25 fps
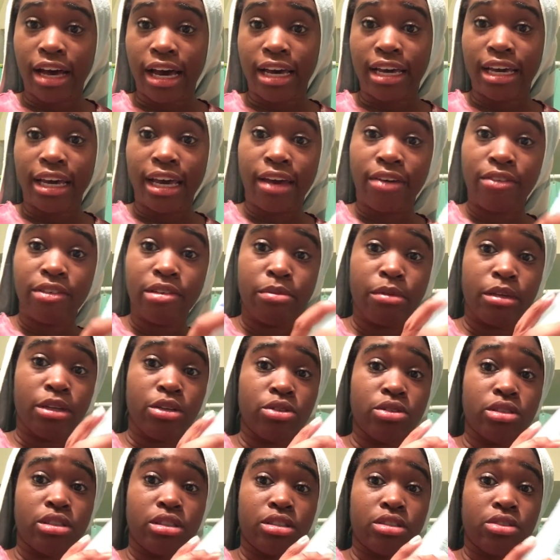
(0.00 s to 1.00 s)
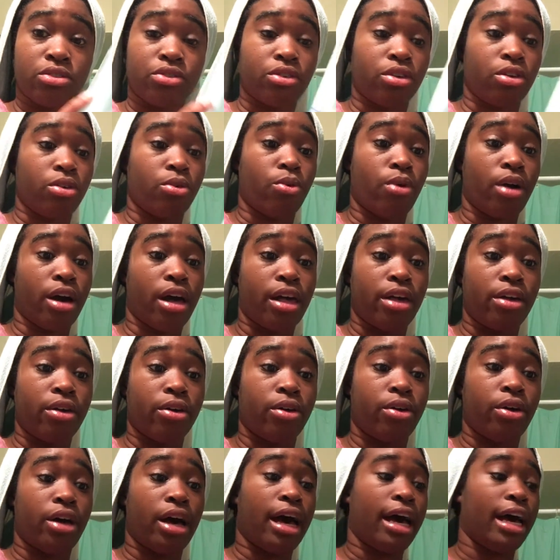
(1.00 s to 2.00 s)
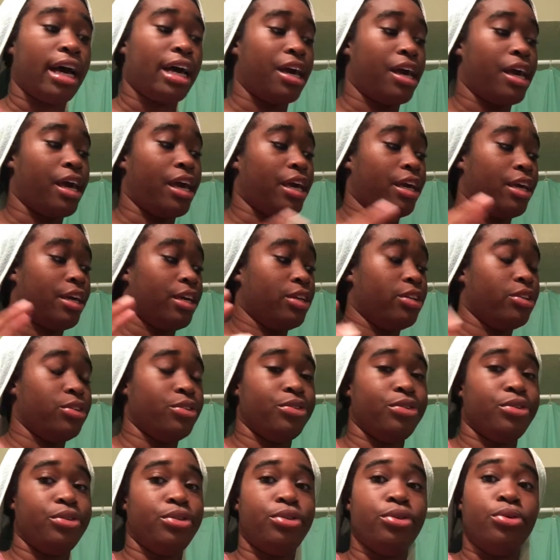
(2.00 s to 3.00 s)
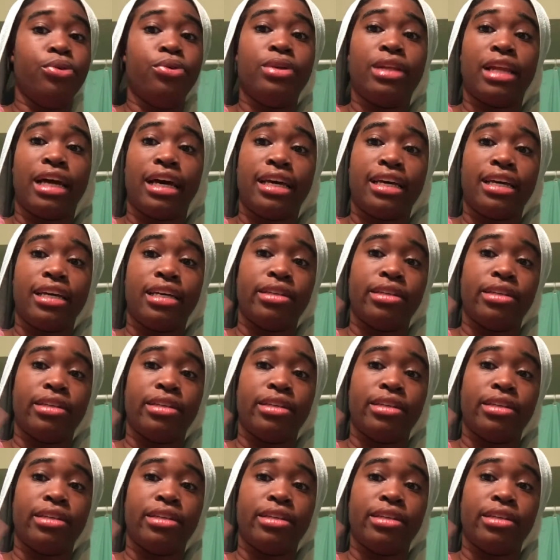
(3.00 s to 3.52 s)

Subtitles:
I haven't been using this for a while. I do like it.